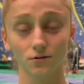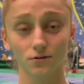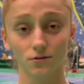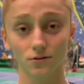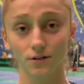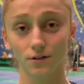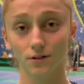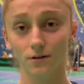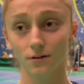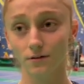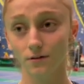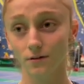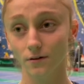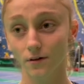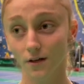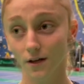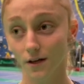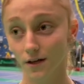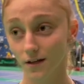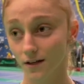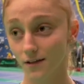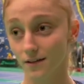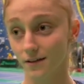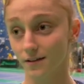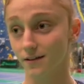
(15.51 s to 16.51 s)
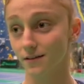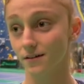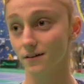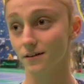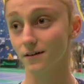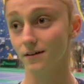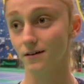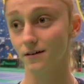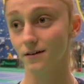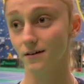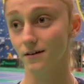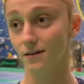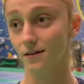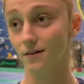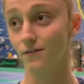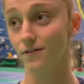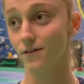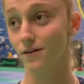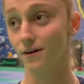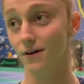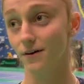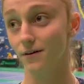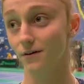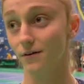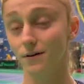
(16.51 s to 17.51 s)
2-0, and if
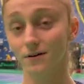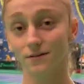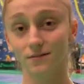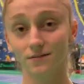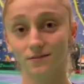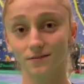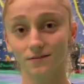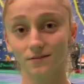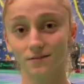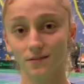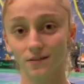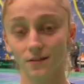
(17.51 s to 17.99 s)
I won,